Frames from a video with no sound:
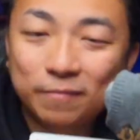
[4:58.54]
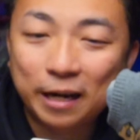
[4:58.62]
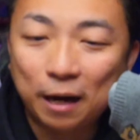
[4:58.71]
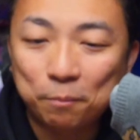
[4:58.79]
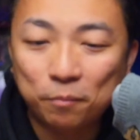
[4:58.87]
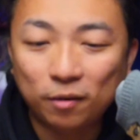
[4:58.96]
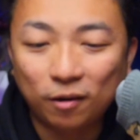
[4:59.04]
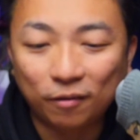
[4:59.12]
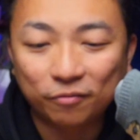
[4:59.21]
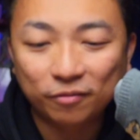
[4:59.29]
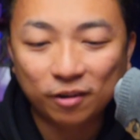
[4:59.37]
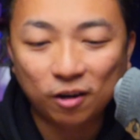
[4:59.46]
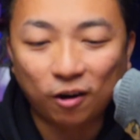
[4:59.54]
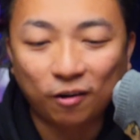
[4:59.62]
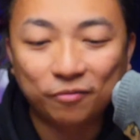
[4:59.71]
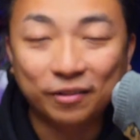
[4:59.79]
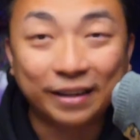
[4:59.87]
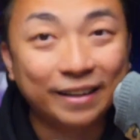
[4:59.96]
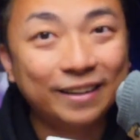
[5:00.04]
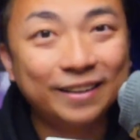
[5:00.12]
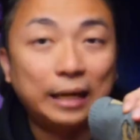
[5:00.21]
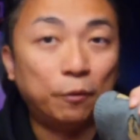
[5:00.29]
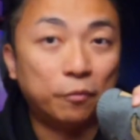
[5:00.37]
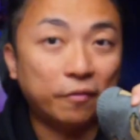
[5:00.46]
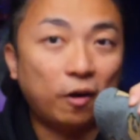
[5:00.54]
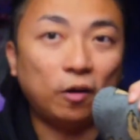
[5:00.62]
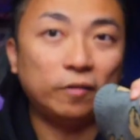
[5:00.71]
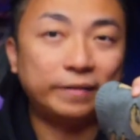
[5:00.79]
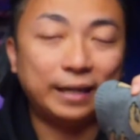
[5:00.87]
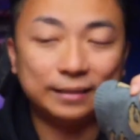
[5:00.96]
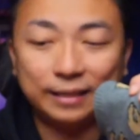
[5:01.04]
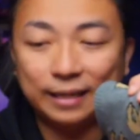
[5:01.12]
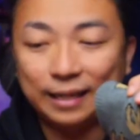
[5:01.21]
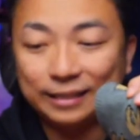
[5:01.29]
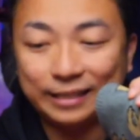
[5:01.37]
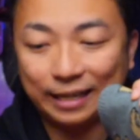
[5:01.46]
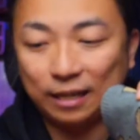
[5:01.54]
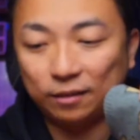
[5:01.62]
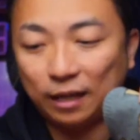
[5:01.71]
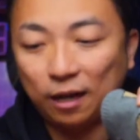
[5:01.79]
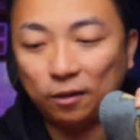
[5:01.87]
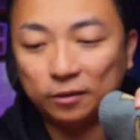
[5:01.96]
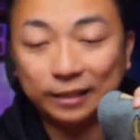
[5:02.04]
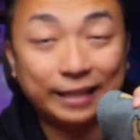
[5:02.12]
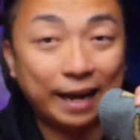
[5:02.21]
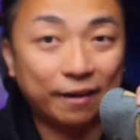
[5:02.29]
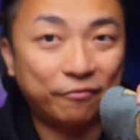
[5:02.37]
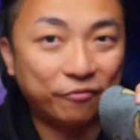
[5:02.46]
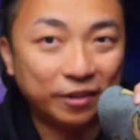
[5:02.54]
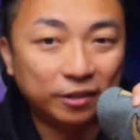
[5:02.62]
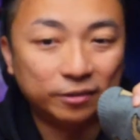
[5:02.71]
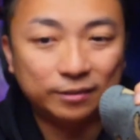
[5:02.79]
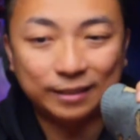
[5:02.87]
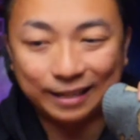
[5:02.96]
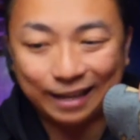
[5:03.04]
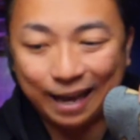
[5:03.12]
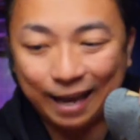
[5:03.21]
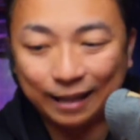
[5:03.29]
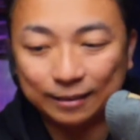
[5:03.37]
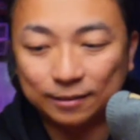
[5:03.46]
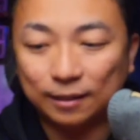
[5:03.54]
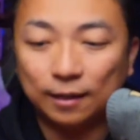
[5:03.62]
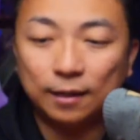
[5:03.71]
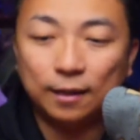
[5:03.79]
cup of coffee. Now with all of that said, let's check out how the deck feels in the hands.